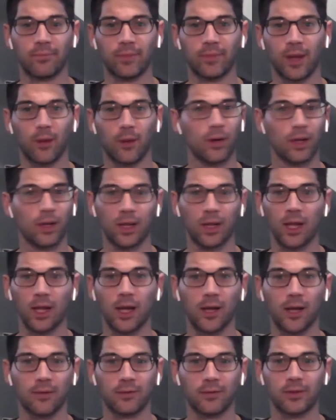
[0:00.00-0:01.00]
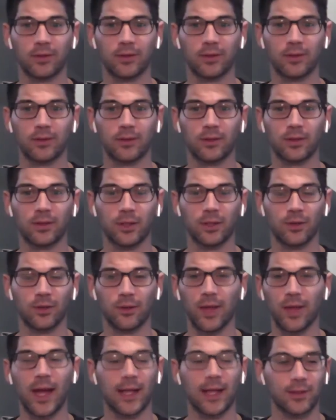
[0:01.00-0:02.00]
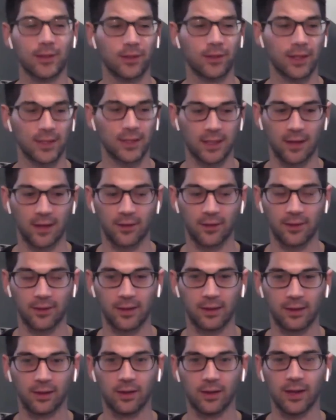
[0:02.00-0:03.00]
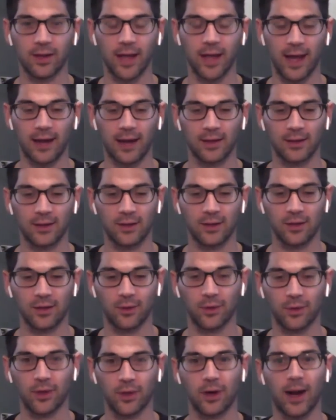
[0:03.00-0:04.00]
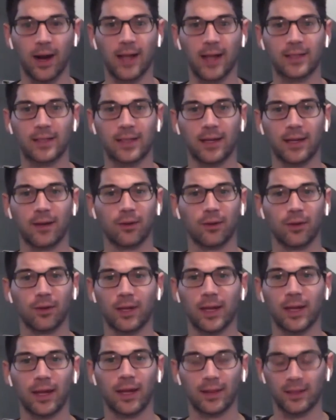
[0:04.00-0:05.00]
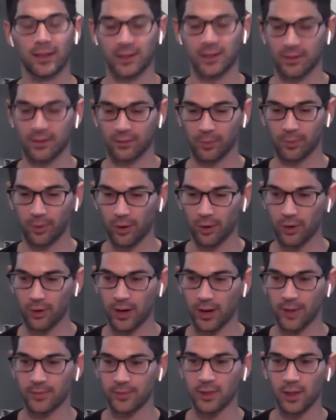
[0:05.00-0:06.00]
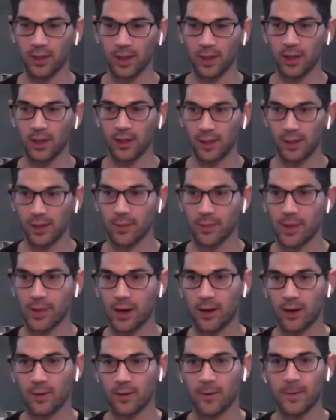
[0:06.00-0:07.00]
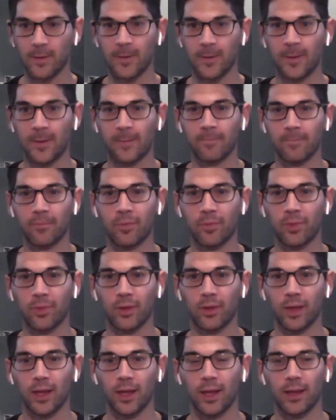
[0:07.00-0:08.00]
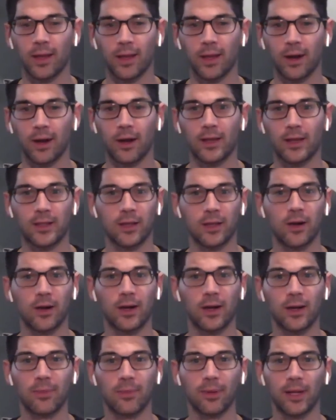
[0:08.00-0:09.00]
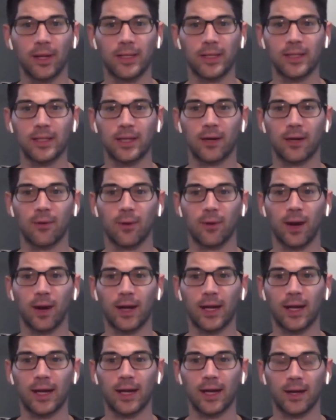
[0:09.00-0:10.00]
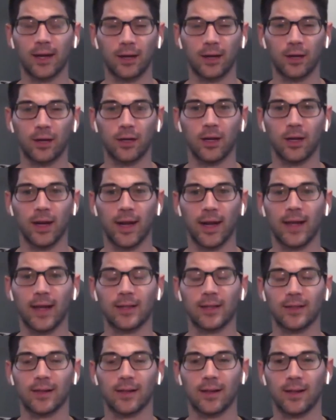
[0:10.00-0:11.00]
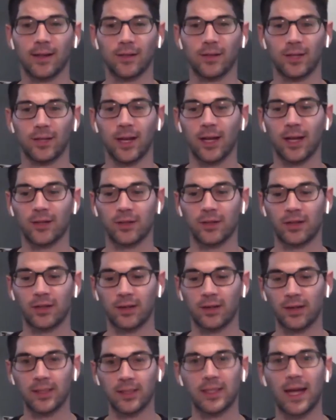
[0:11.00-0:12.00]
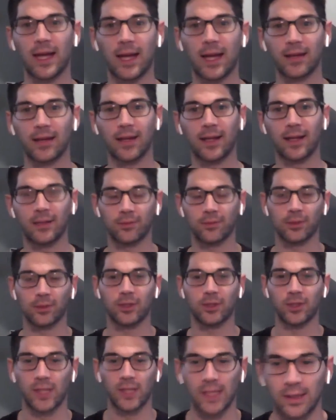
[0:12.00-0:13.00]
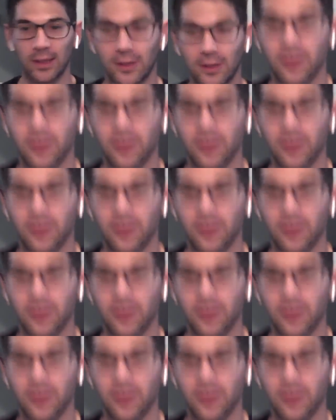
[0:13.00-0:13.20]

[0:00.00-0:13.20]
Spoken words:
I would have loved to do that. So that's another thing to look at is, when you're looking at these different programs, think about, is there any place here where I can get good hands-on education? Because that is what you need.